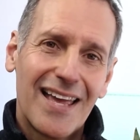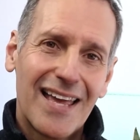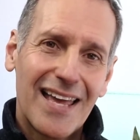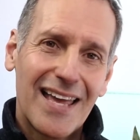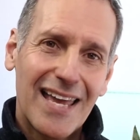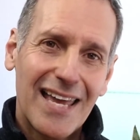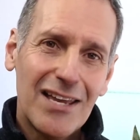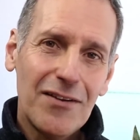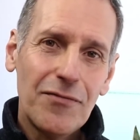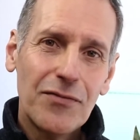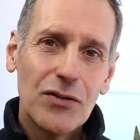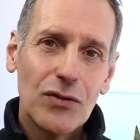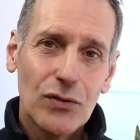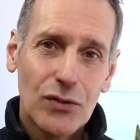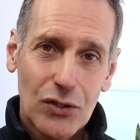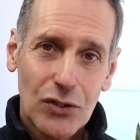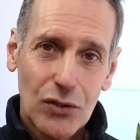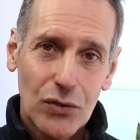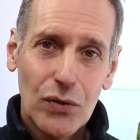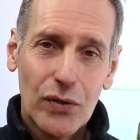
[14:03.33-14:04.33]
If you're
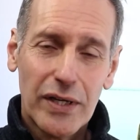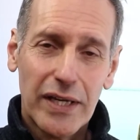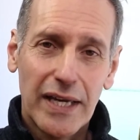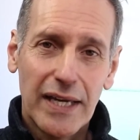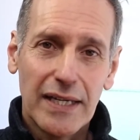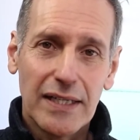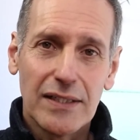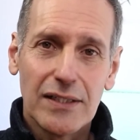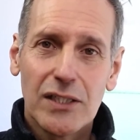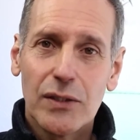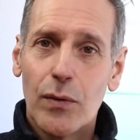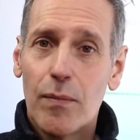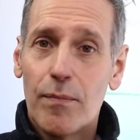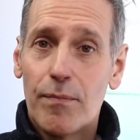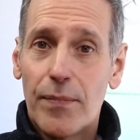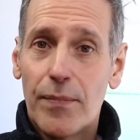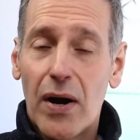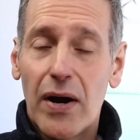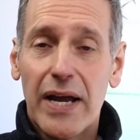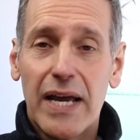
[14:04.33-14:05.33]
talking to a
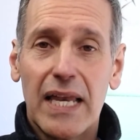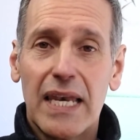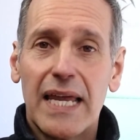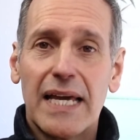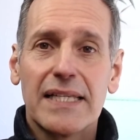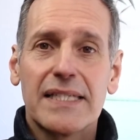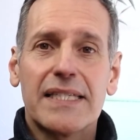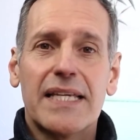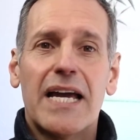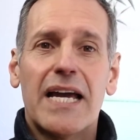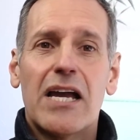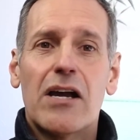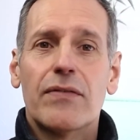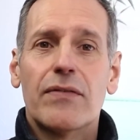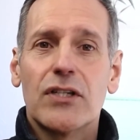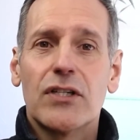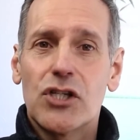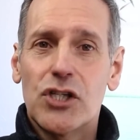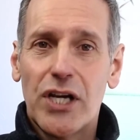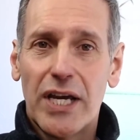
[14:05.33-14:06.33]
buyer, let's say, of a
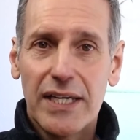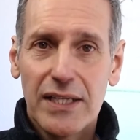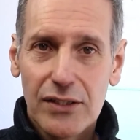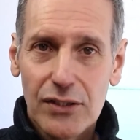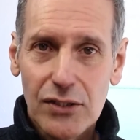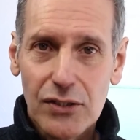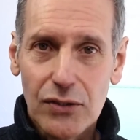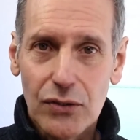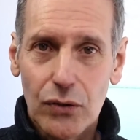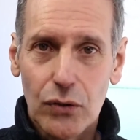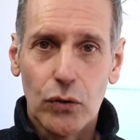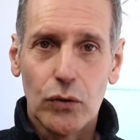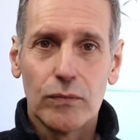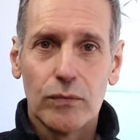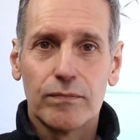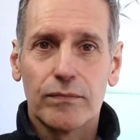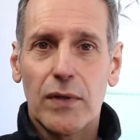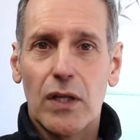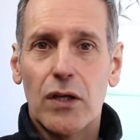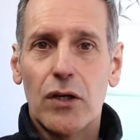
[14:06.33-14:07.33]
chain store
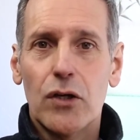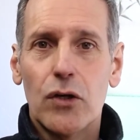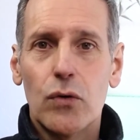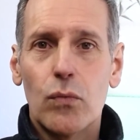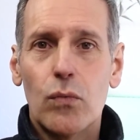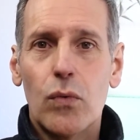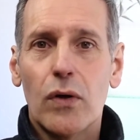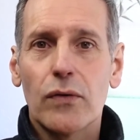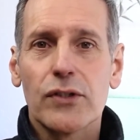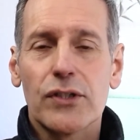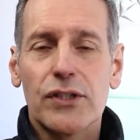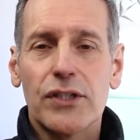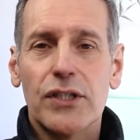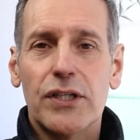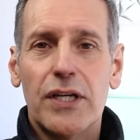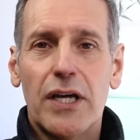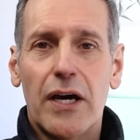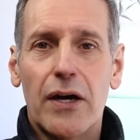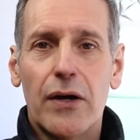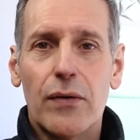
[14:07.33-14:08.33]
who wants to
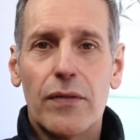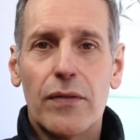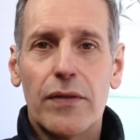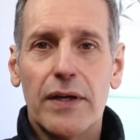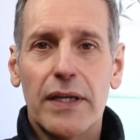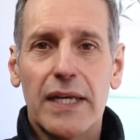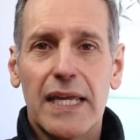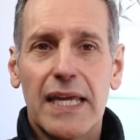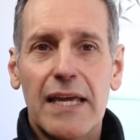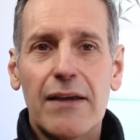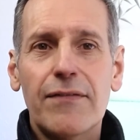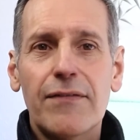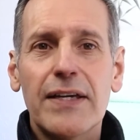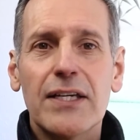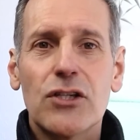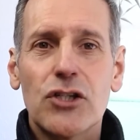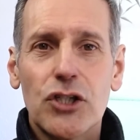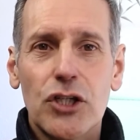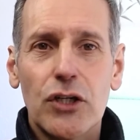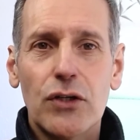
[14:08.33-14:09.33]
know that if he
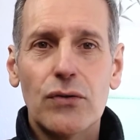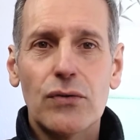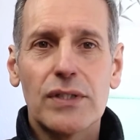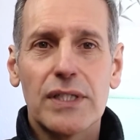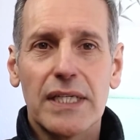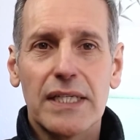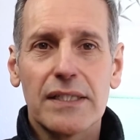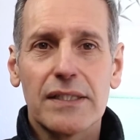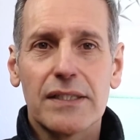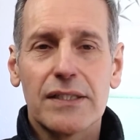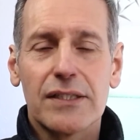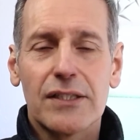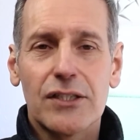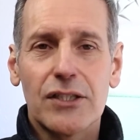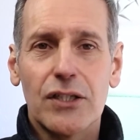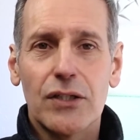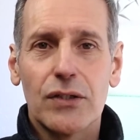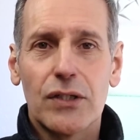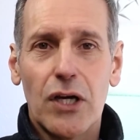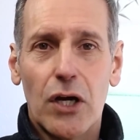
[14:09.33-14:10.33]
chooses
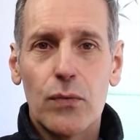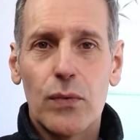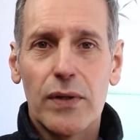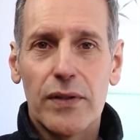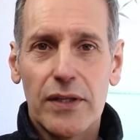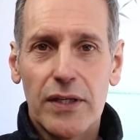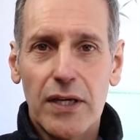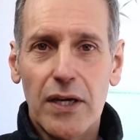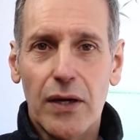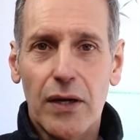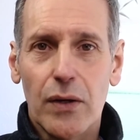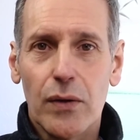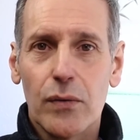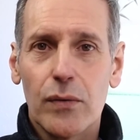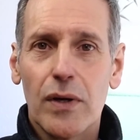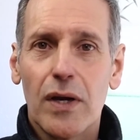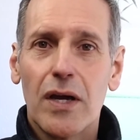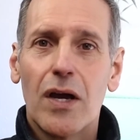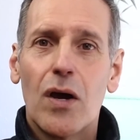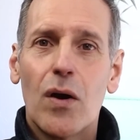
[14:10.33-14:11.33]
to go with you,
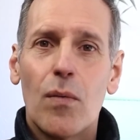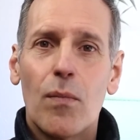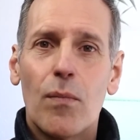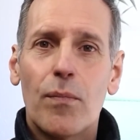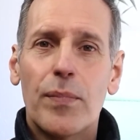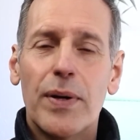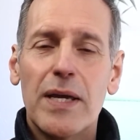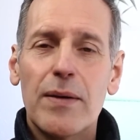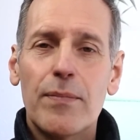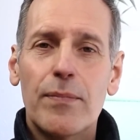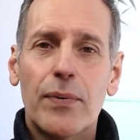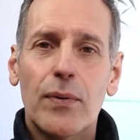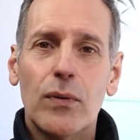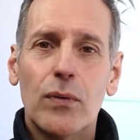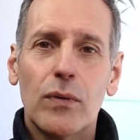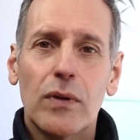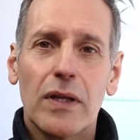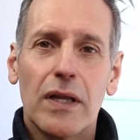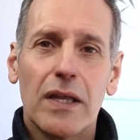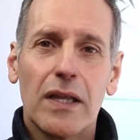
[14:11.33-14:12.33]

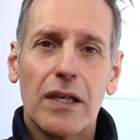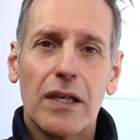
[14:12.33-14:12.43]
people